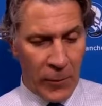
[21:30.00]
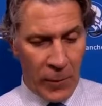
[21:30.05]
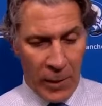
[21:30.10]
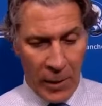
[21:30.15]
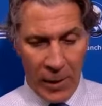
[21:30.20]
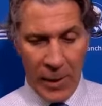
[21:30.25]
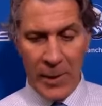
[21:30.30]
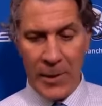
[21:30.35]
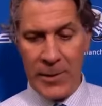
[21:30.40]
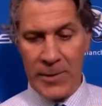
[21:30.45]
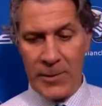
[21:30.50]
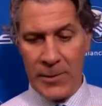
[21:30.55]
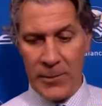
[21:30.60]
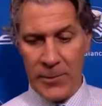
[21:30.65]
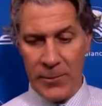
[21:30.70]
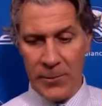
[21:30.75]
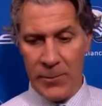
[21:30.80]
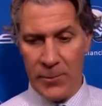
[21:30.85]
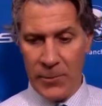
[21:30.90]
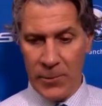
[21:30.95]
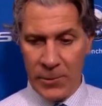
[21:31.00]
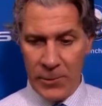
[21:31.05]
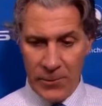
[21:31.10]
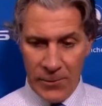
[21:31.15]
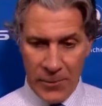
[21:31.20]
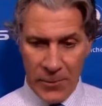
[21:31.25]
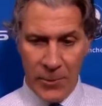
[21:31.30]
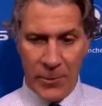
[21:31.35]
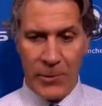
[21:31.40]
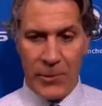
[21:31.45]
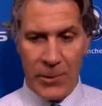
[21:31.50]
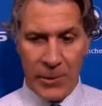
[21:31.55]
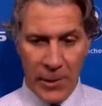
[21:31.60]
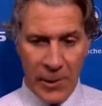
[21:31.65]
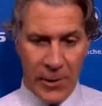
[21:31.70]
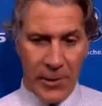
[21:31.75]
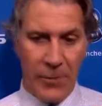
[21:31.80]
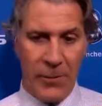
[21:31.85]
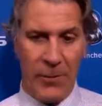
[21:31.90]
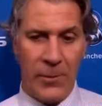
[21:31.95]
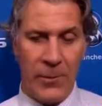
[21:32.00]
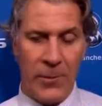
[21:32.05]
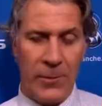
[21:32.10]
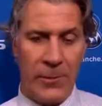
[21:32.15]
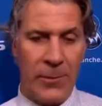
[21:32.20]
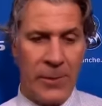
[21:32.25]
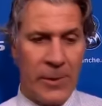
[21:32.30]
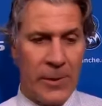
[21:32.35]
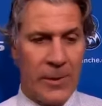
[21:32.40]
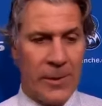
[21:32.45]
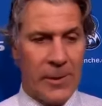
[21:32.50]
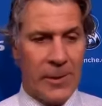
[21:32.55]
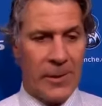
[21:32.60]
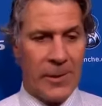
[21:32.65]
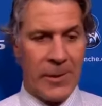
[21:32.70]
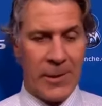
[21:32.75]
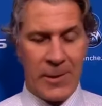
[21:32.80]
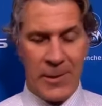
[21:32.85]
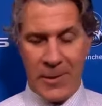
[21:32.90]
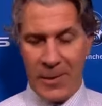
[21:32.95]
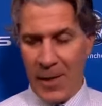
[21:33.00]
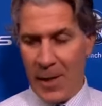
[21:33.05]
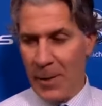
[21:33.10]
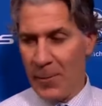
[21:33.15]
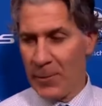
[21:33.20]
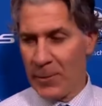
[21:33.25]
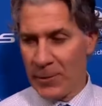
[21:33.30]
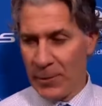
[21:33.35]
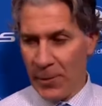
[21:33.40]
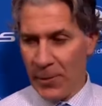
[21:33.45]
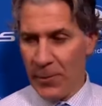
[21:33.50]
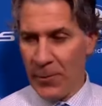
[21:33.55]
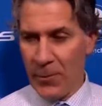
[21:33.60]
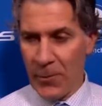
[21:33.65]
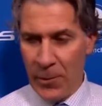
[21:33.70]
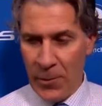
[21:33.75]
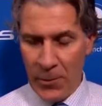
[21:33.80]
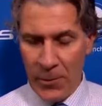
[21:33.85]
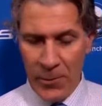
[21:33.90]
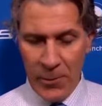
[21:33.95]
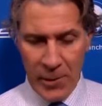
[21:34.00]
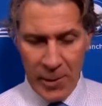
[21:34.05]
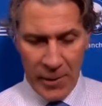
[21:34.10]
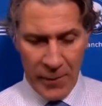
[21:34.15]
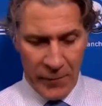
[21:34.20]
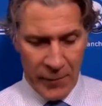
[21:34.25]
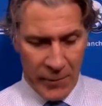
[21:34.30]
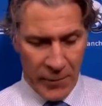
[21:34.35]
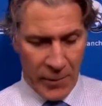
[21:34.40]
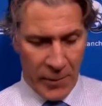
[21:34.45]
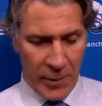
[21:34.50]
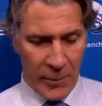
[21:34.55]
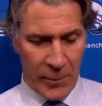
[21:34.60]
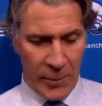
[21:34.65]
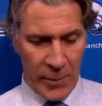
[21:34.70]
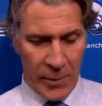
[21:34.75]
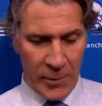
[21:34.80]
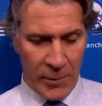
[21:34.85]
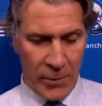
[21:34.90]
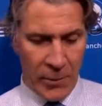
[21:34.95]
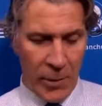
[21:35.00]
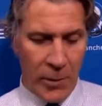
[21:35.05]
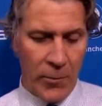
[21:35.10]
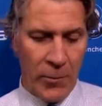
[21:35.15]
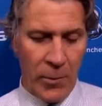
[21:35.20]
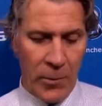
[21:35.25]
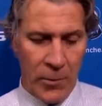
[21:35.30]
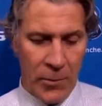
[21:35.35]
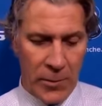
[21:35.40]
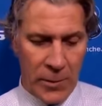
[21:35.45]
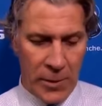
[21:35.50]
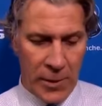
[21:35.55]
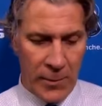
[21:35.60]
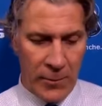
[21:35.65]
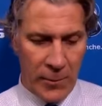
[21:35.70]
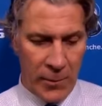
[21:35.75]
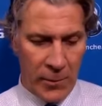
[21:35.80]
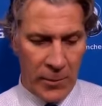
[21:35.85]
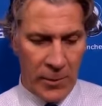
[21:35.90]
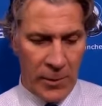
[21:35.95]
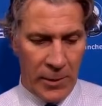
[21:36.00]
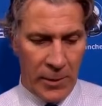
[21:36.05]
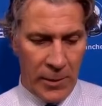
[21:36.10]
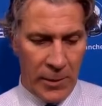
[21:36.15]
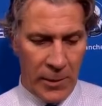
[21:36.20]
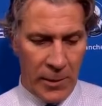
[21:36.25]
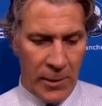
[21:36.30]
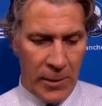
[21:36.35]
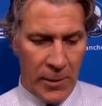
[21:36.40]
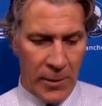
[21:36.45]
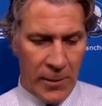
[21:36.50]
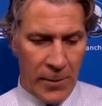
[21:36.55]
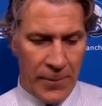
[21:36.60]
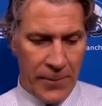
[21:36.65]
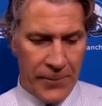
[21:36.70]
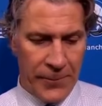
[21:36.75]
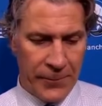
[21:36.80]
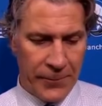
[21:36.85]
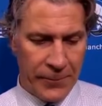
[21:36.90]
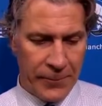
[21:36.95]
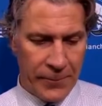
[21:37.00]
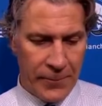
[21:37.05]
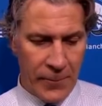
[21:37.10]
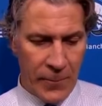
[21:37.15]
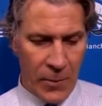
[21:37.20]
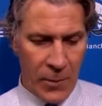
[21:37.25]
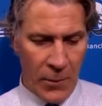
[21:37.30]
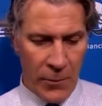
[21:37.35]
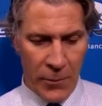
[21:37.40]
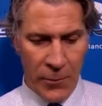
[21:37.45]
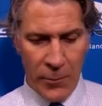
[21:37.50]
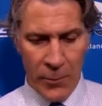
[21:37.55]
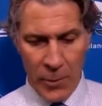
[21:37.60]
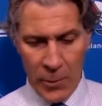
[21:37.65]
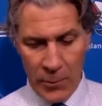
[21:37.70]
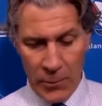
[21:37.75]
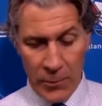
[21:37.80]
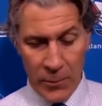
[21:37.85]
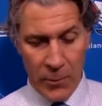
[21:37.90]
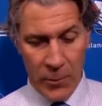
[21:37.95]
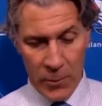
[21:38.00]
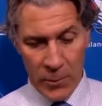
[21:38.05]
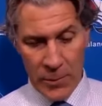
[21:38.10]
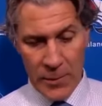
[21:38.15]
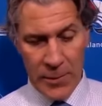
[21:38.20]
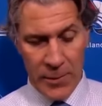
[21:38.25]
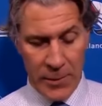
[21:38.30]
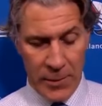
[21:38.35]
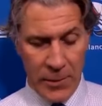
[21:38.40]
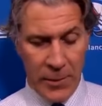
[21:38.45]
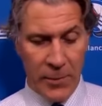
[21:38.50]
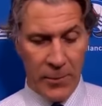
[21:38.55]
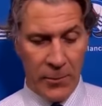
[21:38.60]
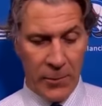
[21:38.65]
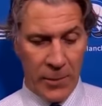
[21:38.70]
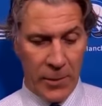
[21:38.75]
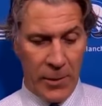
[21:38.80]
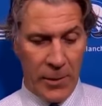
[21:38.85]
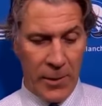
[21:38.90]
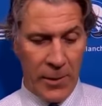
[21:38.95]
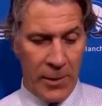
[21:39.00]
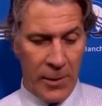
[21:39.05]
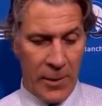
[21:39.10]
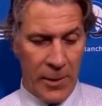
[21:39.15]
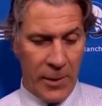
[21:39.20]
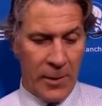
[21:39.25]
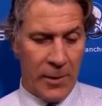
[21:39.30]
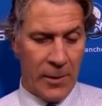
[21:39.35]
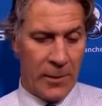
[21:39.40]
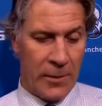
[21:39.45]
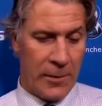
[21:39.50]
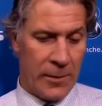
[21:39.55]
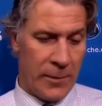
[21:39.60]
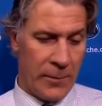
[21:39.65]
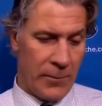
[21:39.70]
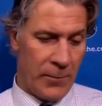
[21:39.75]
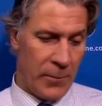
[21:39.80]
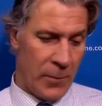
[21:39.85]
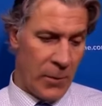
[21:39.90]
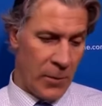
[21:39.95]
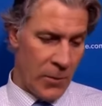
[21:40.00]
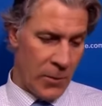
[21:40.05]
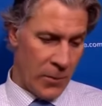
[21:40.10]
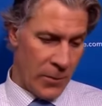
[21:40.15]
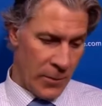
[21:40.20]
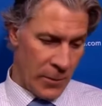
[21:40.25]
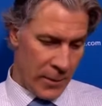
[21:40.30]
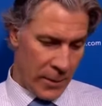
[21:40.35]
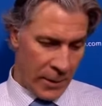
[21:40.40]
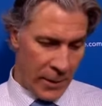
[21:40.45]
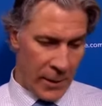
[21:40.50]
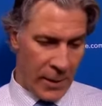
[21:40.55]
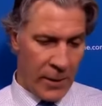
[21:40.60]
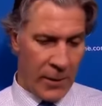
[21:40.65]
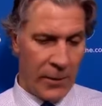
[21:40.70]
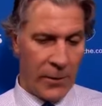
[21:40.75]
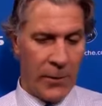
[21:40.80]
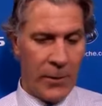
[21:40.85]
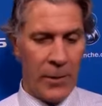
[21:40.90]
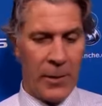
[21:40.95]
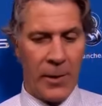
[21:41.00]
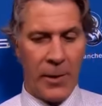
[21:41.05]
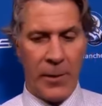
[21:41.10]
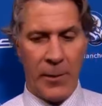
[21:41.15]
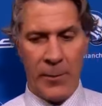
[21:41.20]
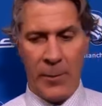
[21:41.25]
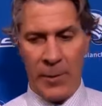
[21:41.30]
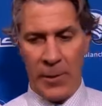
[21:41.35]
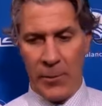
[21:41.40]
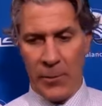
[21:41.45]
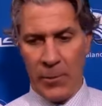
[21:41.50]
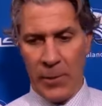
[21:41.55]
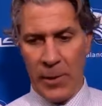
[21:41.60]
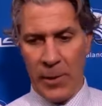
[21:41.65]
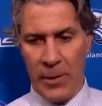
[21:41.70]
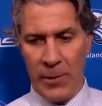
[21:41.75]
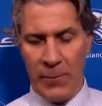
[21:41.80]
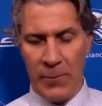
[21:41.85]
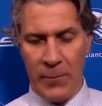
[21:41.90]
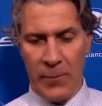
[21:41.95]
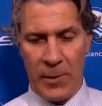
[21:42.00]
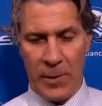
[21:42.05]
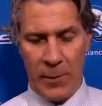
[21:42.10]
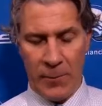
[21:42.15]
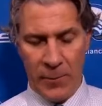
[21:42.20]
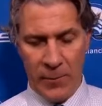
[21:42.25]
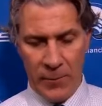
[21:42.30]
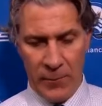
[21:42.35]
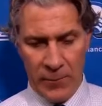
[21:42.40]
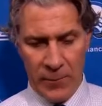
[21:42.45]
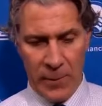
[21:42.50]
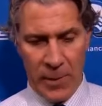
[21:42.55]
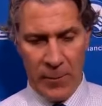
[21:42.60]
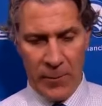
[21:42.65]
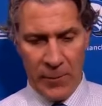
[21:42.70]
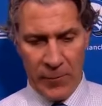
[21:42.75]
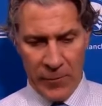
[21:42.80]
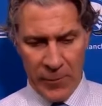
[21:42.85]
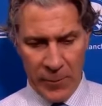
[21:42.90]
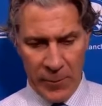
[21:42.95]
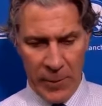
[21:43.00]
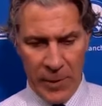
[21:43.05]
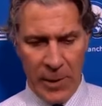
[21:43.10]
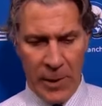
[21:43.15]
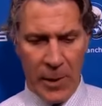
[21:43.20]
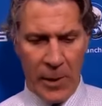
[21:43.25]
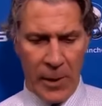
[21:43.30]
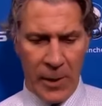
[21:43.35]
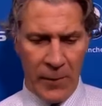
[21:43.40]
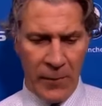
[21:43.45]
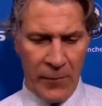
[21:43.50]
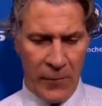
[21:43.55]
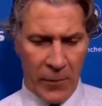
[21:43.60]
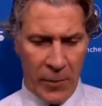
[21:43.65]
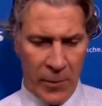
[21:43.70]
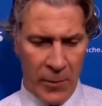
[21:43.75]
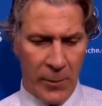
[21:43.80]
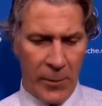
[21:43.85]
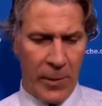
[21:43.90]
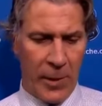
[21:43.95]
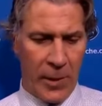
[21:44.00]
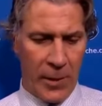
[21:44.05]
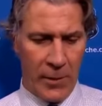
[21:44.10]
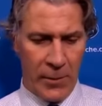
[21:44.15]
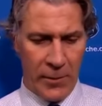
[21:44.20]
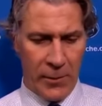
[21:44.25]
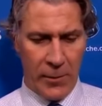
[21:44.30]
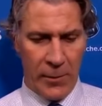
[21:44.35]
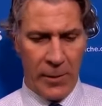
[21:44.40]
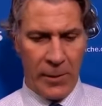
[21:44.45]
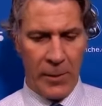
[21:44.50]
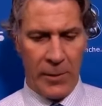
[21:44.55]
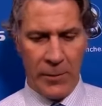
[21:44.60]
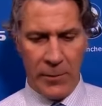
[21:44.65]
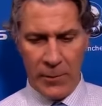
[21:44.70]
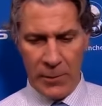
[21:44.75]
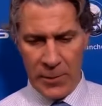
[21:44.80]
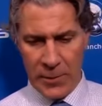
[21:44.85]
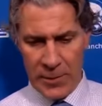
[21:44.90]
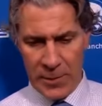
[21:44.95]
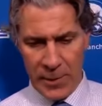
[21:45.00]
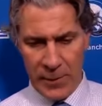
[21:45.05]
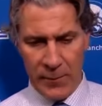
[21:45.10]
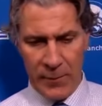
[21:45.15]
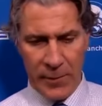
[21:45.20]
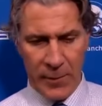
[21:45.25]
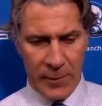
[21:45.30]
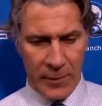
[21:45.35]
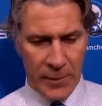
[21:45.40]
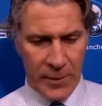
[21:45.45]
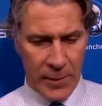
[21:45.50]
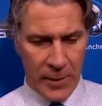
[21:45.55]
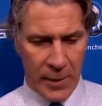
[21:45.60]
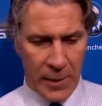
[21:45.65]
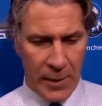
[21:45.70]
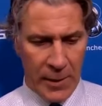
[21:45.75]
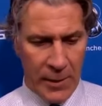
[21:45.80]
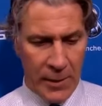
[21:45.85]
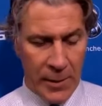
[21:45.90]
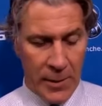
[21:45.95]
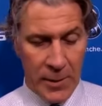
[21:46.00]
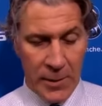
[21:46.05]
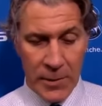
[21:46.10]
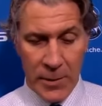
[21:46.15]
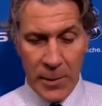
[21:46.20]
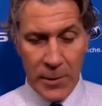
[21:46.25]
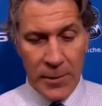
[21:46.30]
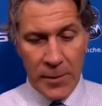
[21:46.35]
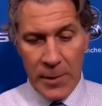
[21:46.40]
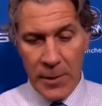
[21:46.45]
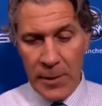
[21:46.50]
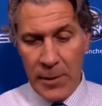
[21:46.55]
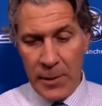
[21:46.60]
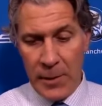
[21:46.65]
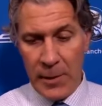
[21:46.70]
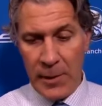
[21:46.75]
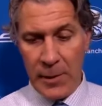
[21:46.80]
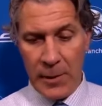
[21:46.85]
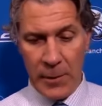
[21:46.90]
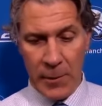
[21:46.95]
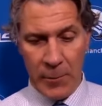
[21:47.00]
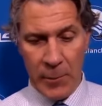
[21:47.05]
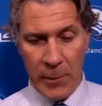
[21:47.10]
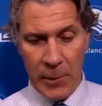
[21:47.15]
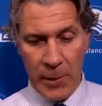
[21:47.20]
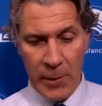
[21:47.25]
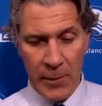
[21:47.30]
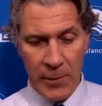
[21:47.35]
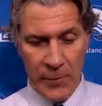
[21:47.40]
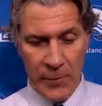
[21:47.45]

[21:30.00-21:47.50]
us, what we're trying to establish on the road after not being a great road team early in the year, or throughout the course of the year, really, to go into Calgary, get a big win, coming from behind, falling behind early, and doing the same thing tonight. It's not that I didn't like our play in the